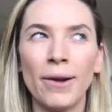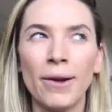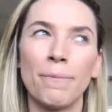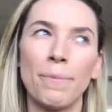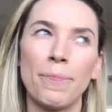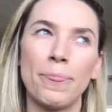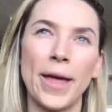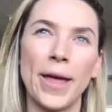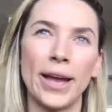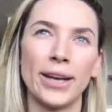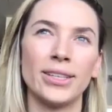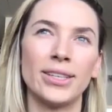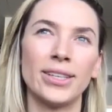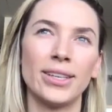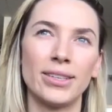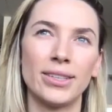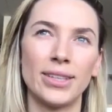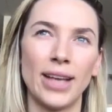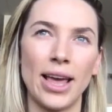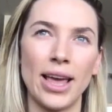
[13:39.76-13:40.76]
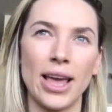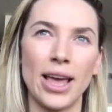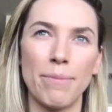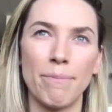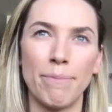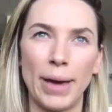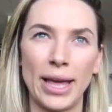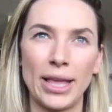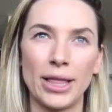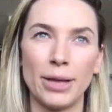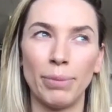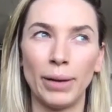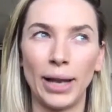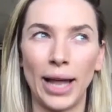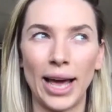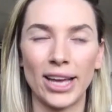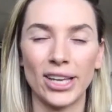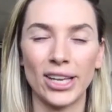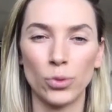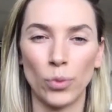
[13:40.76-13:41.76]
then to see it be the
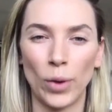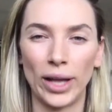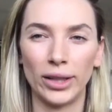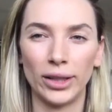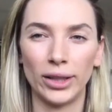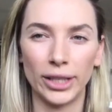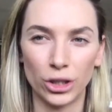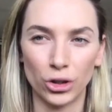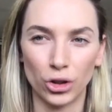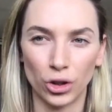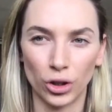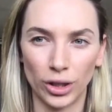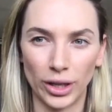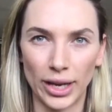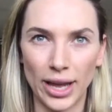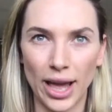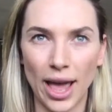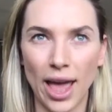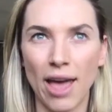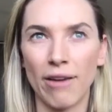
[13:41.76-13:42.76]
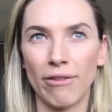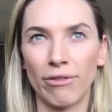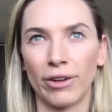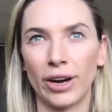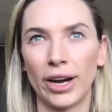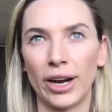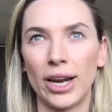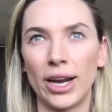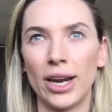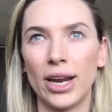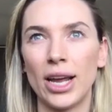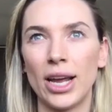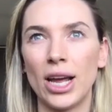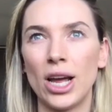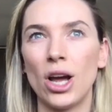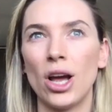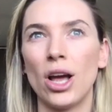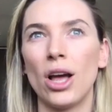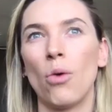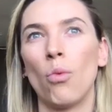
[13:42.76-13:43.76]
place where literally
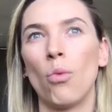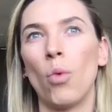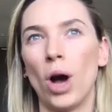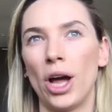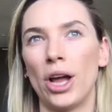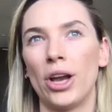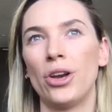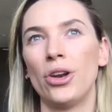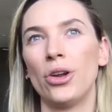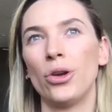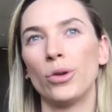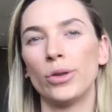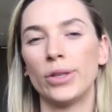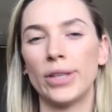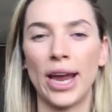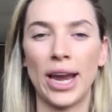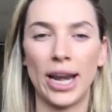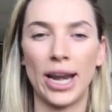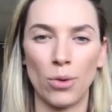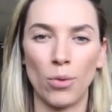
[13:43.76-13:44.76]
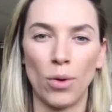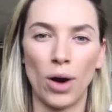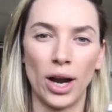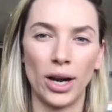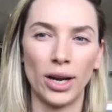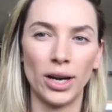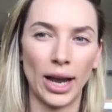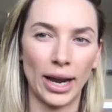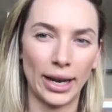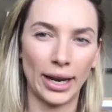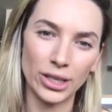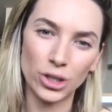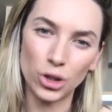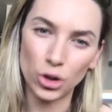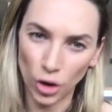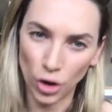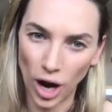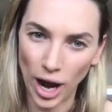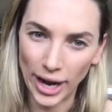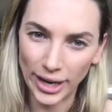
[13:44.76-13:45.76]
everyone who's anyone like is
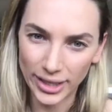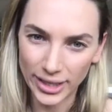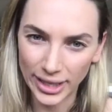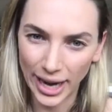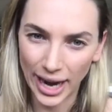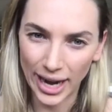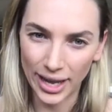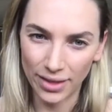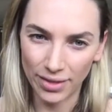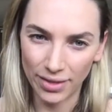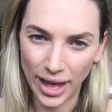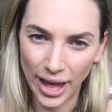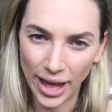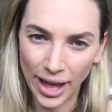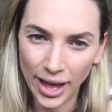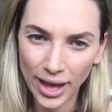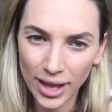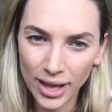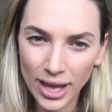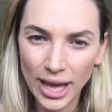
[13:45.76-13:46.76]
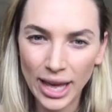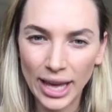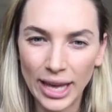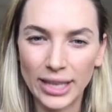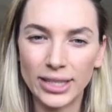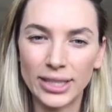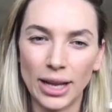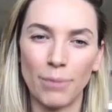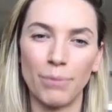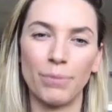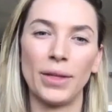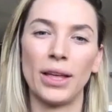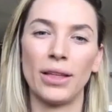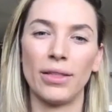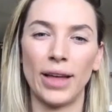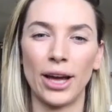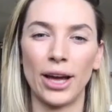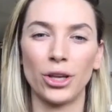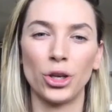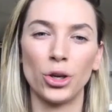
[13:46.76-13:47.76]
trying to get in there is something
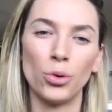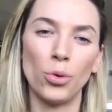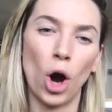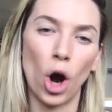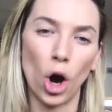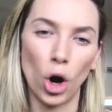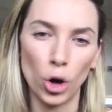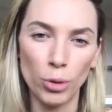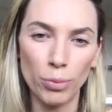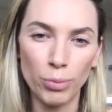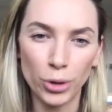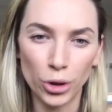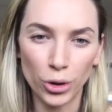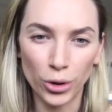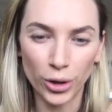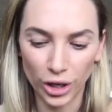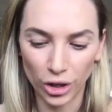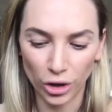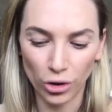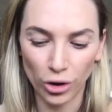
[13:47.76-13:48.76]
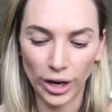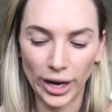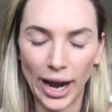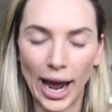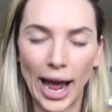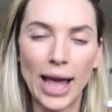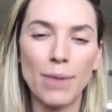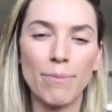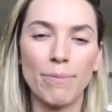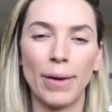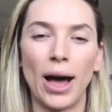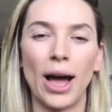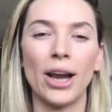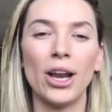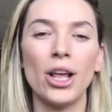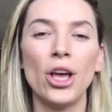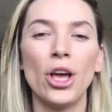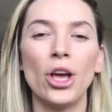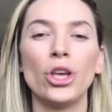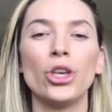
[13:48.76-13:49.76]
that you hope you can create, but
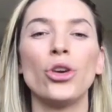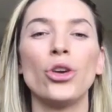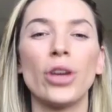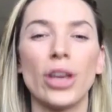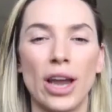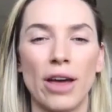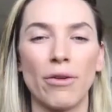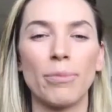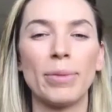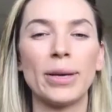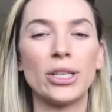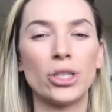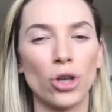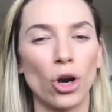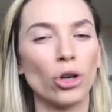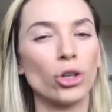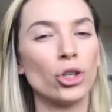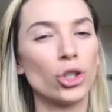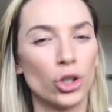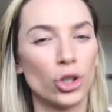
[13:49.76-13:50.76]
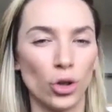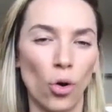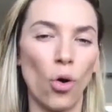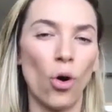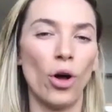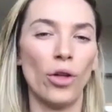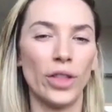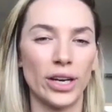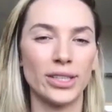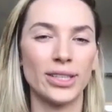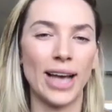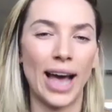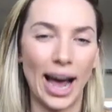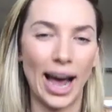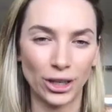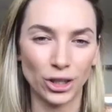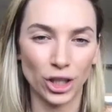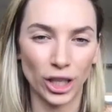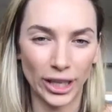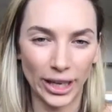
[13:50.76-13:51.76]
you can never be so sure that it's
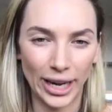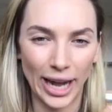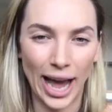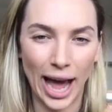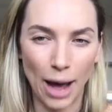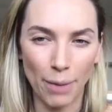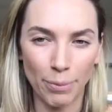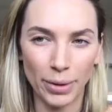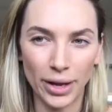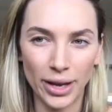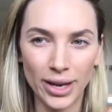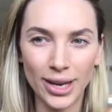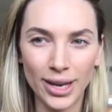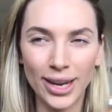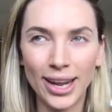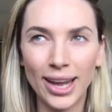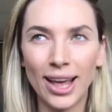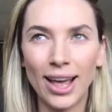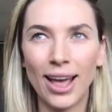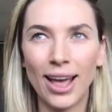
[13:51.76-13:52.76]
actually going to happen.